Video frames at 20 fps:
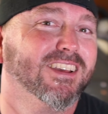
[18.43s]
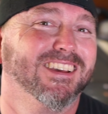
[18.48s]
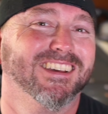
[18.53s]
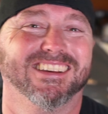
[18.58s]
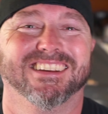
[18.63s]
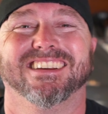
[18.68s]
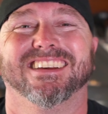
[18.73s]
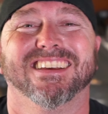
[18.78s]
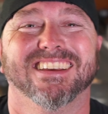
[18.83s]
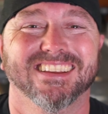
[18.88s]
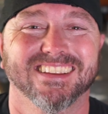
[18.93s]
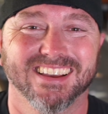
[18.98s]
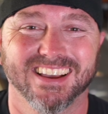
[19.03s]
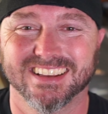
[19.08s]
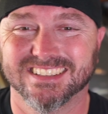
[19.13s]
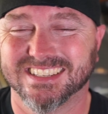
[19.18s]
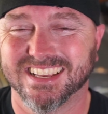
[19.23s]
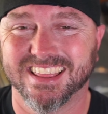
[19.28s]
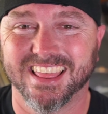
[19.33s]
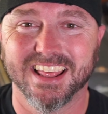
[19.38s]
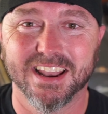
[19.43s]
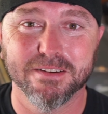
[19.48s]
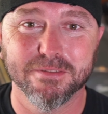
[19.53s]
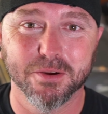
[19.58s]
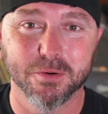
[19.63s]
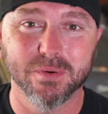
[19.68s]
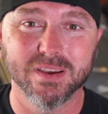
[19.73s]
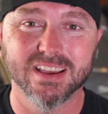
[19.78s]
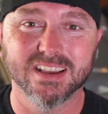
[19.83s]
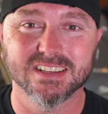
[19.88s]
I say that
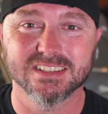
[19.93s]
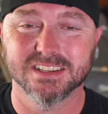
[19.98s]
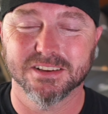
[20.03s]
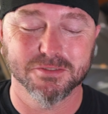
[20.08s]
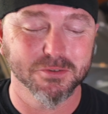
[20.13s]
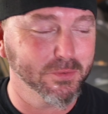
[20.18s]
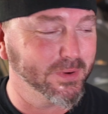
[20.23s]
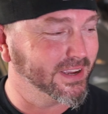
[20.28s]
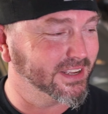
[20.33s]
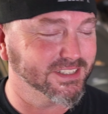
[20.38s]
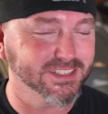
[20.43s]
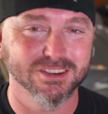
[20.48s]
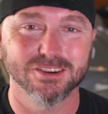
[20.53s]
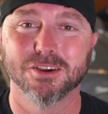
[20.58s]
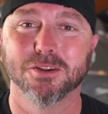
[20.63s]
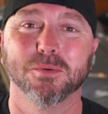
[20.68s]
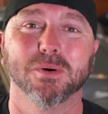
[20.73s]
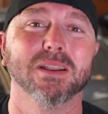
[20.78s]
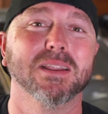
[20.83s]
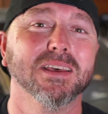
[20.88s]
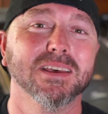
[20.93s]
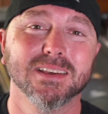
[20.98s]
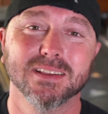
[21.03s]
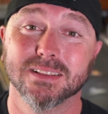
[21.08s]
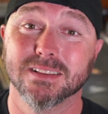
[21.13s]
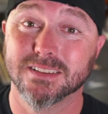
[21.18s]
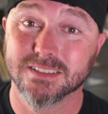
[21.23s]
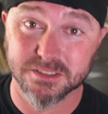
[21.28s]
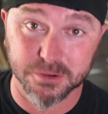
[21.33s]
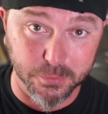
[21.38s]
every week because every week it's a good one.
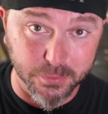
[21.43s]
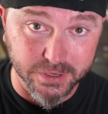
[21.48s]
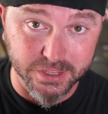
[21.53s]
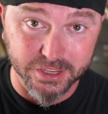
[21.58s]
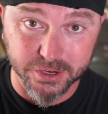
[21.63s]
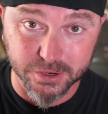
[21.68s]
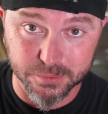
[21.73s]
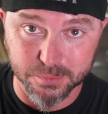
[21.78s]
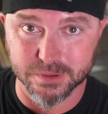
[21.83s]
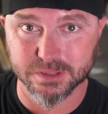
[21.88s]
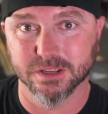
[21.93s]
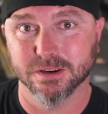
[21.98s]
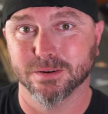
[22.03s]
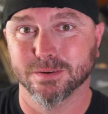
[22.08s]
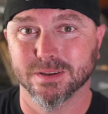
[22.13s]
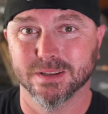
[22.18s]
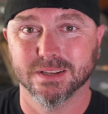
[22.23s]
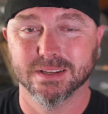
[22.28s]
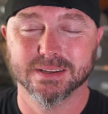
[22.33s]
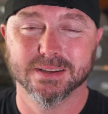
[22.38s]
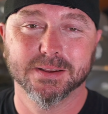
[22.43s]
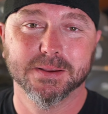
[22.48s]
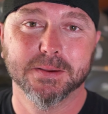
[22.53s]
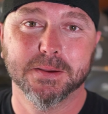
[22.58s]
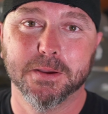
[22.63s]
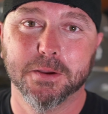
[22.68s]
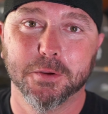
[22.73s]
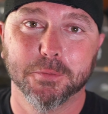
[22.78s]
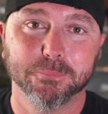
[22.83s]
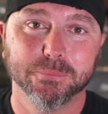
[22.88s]
This is a really good one
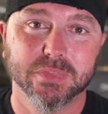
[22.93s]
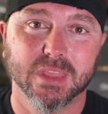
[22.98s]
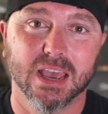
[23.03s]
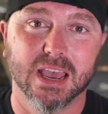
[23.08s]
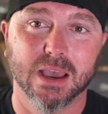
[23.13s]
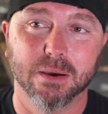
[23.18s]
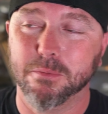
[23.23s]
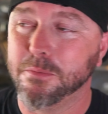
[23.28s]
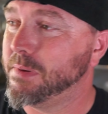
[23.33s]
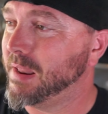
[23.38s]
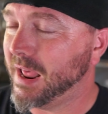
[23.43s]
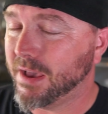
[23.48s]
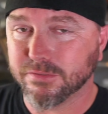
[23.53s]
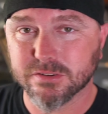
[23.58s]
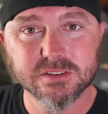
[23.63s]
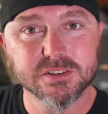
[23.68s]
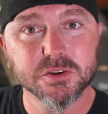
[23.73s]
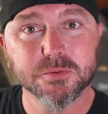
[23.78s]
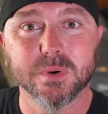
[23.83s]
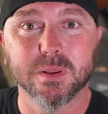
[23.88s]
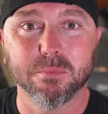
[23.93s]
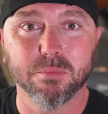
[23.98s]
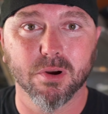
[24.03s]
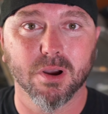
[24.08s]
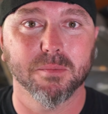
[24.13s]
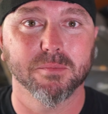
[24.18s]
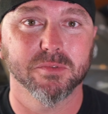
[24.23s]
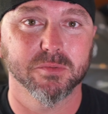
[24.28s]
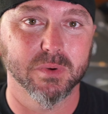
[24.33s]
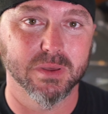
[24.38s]
though. We've been having so many problems